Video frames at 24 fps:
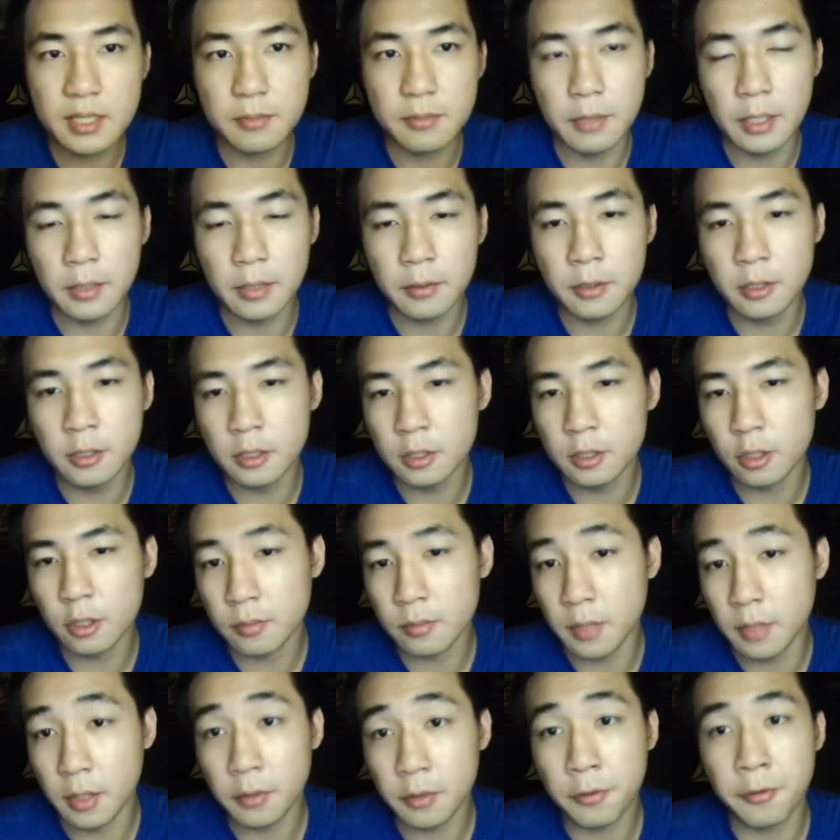we are gonna talk
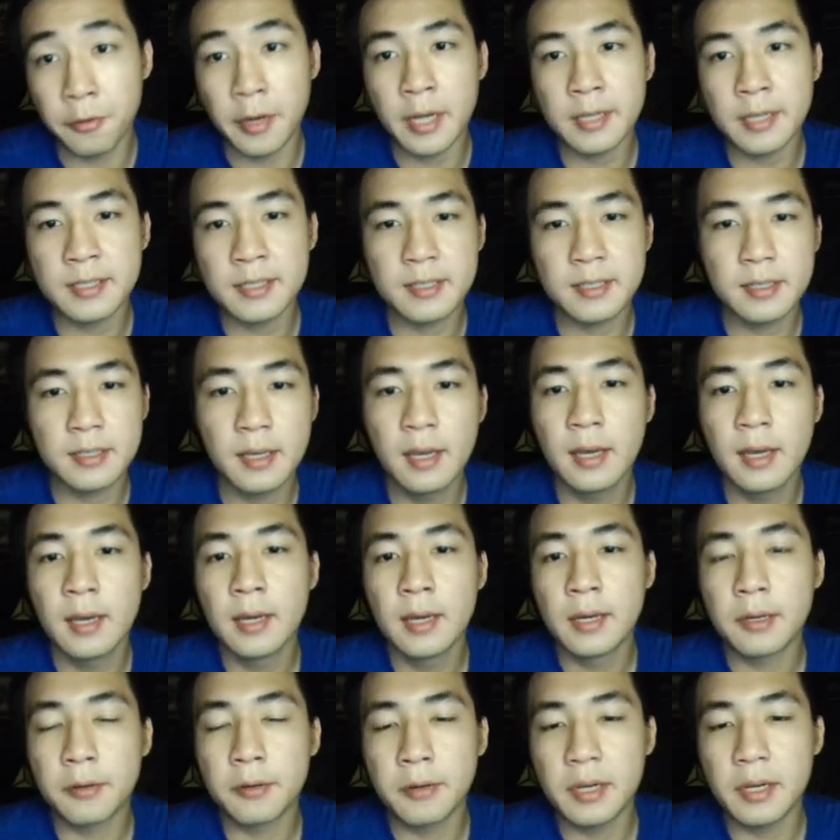about Grace.
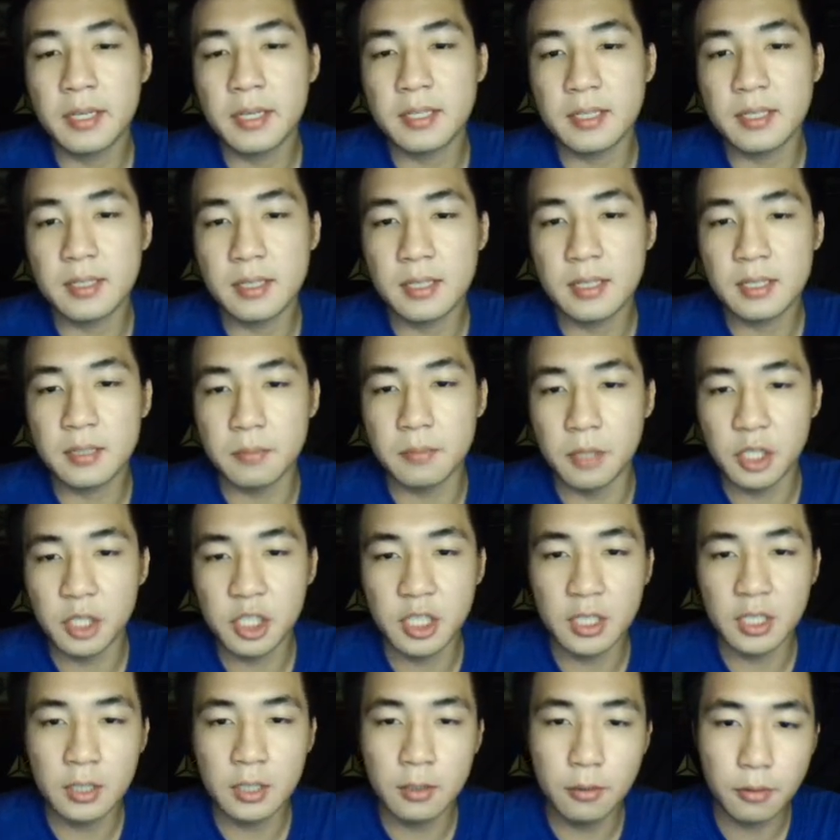Grace is this
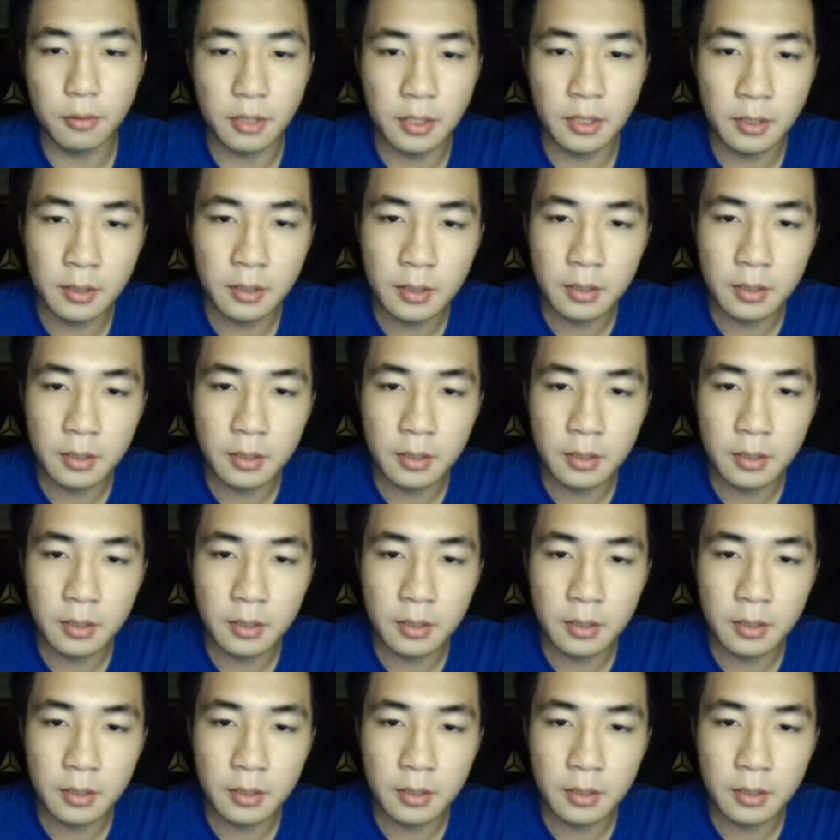machine-looking